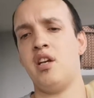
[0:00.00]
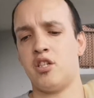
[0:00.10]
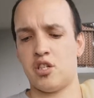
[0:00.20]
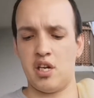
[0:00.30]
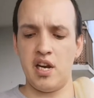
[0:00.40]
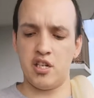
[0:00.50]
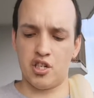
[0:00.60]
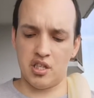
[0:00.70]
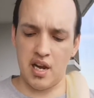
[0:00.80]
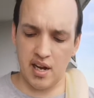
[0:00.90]

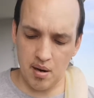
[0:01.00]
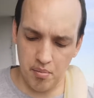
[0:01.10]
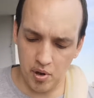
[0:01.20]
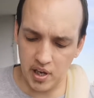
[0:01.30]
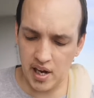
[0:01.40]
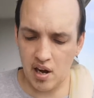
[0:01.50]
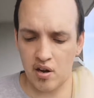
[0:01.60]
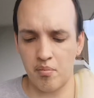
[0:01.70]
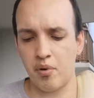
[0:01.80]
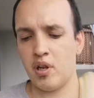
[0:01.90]
each snake I'm pulling
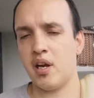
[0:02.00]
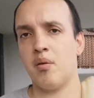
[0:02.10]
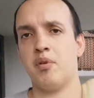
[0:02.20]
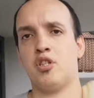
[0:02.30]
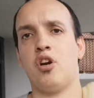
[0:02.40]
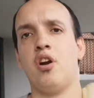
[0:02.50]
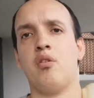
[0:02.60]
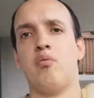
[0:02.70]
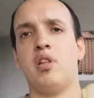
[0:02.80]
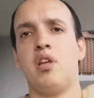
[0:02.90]
out, I'm pulling up a
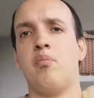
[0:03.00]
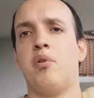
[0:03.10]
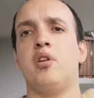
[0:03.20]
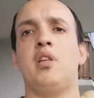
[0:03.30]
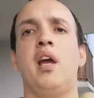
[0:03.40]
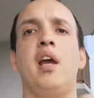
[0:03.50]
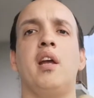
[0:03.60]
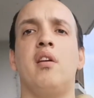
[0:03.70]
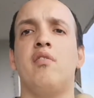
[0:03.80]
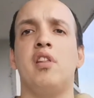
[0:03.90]
chart with their
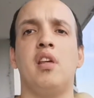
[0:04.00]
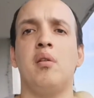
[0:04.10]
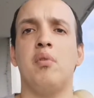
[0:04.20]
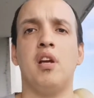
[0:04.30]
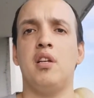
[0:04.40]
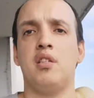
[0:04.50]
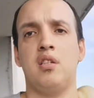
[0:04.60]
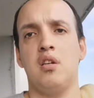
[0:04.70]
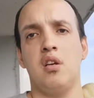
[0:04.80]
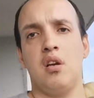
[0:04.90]
birthday and everything
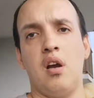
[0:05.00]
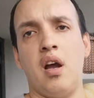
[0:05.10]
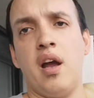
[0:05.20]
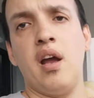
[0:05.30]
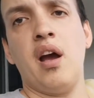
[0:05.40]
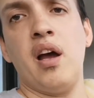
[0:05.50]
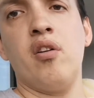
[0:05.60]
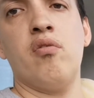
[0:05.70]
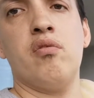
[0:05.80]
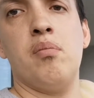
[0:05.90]
because I
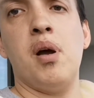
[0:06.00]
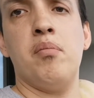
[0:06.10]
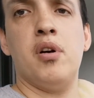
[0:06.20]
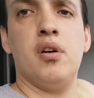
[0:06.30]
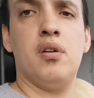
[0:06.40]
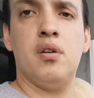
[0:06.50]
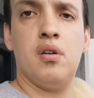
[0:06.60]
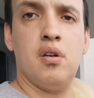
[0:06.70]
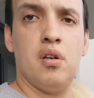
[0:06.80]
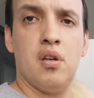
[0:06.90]
don't remember.
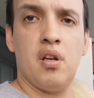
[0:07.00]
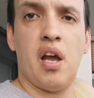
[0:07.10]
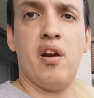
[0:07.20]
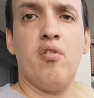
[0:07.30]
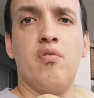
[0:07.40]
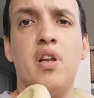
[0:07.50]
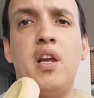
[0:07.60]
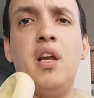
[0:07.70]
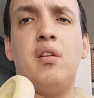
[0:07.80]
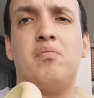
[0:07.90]
I don't
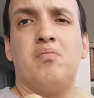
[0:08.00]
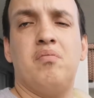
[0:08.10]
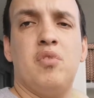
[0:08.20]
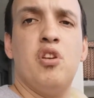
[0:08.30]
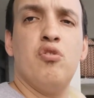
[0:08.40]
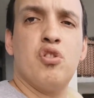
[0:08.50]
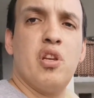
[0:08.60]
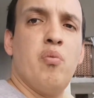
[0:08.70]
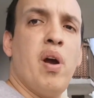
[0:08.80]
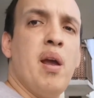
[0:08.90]
really
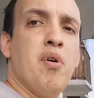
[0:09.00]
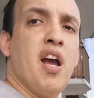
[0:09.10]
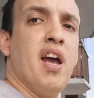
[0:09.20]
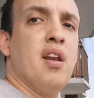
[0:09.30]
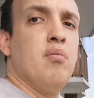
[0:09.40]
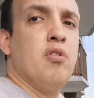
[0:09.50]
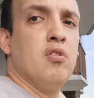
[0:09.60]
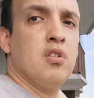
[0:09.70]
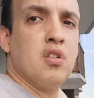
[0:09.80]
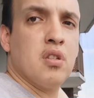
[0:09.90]
usually weigh my
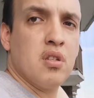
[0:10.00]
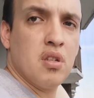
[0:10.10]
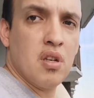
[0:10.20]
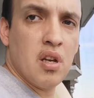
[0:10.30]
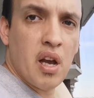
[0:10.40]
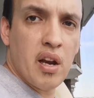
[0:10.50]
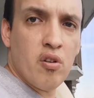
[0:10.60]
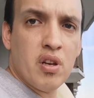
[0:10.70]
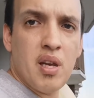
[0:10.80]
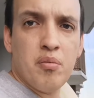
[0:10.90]
animals. I
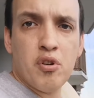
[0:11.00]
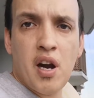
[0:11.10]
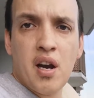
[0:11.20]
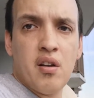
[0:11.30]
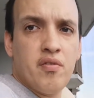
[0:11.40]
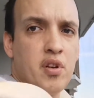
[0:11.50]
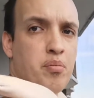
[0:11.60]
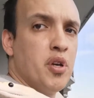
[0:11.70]
don't keep track of their